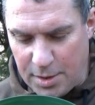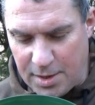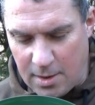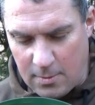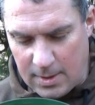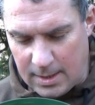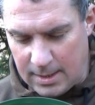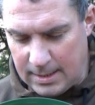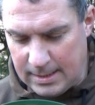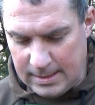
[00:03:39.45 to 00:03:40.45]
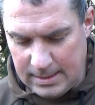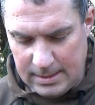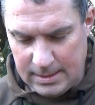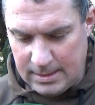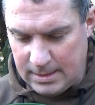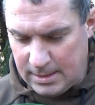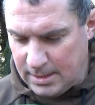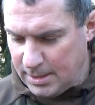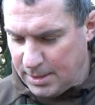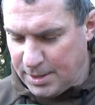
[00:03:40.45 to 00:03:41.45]
so
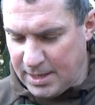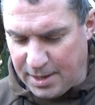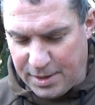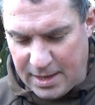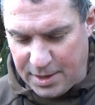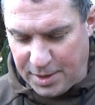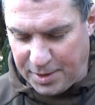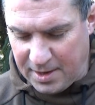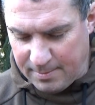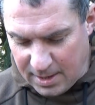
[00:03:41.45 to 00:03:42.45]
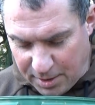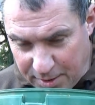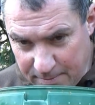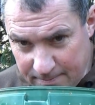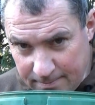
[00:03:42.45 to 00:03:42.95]
yeah, so that's the stick mix.